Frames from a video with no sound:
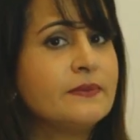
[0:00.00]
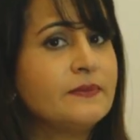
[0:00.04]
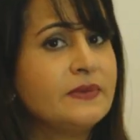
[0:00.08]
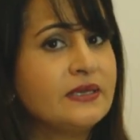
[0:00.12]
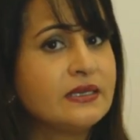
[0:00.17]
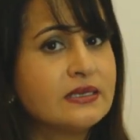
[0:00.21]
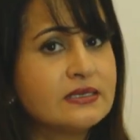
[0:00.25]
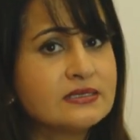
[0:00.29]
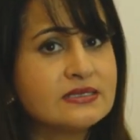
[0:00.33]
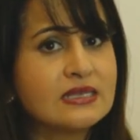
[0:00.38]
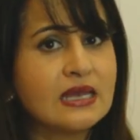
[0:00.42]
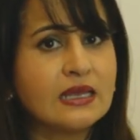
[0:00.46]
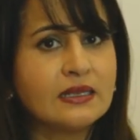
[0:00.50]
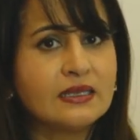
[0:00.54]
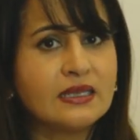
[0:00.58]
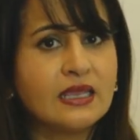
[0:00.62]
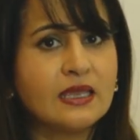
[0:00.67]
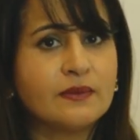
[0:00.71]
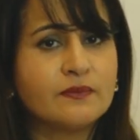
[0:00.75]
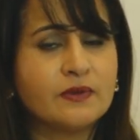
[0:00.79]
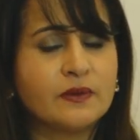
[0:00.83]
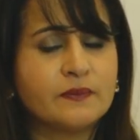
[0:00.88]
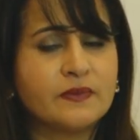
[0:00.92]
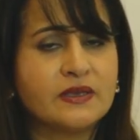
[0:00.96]
because that
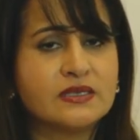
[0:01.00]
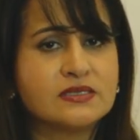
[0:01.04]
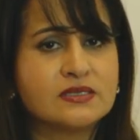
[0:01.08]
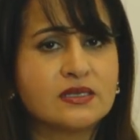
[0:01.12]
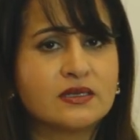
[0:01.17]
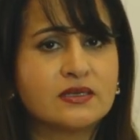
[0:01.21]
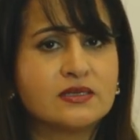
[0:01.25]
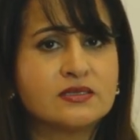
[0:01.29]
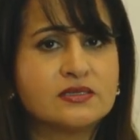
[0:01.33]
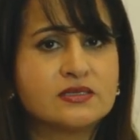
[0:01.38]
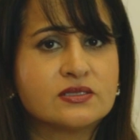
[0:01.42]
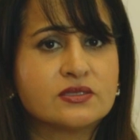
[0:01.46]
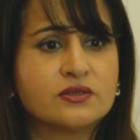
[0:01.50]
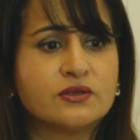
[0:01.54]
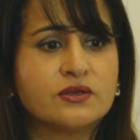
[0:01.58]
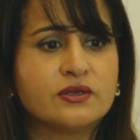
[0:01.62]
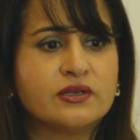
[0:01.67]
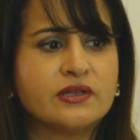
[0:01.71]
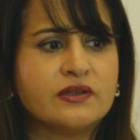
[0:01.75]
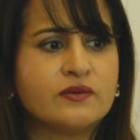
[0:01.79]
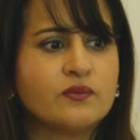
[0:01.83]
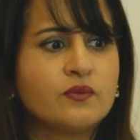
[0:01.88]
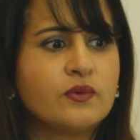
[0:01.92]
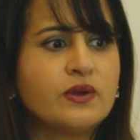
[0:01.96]
came up as a concern,
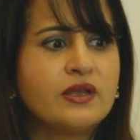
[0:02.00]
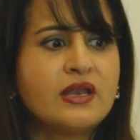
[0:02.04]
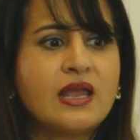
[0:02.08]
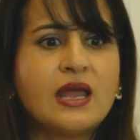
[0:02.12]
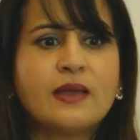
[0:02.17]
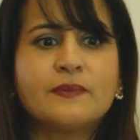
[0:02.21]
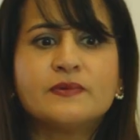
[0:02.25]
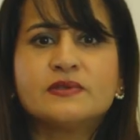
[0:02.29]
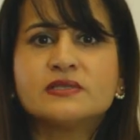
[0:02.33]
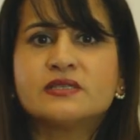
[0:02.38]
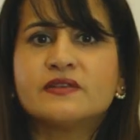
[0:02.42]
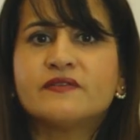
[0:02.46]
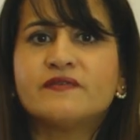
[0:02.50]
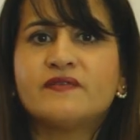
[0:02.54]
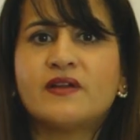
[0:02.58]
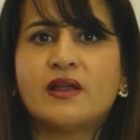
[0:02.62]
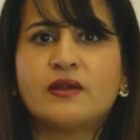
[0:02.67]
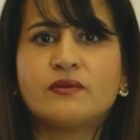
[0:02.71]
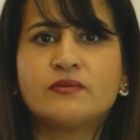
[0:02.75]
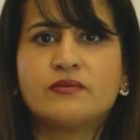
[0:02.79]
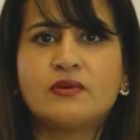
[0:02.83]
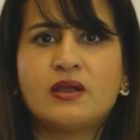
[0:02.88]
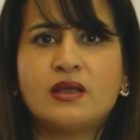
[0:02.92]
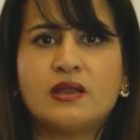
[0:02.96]
what happens if
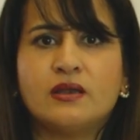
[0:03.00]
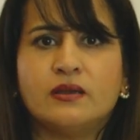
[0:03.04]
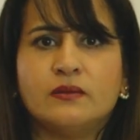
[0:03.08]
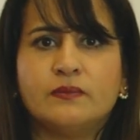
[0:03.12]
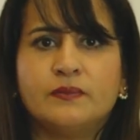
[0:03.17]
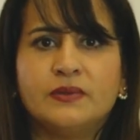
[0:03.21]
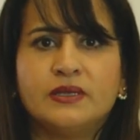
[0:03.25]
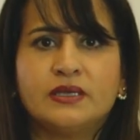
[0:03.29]
I run?